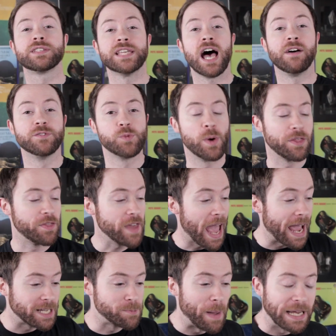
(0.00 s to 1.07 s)
ourselves with the
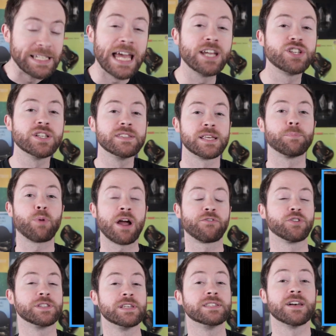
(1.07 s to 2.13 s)
expectations and
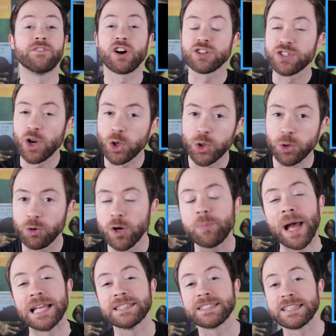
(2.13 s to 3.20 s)
preferences of our social
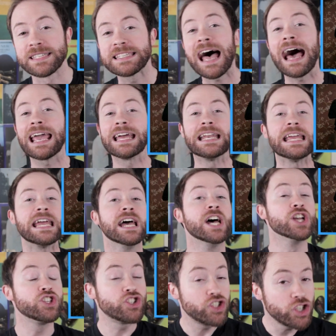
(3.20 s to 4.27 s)
group and society,
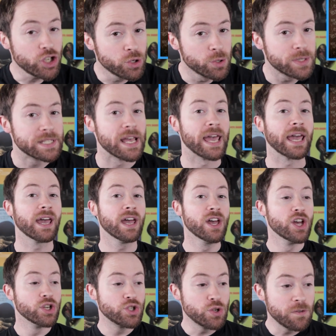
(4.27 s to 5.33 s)
choosing
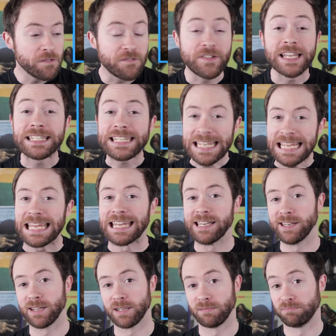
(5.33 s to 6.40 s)
to fit
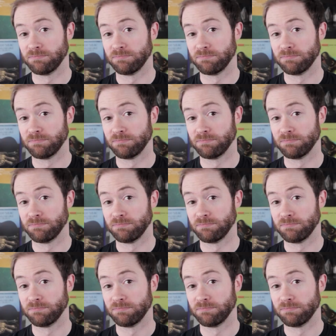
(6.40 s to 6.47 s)
in.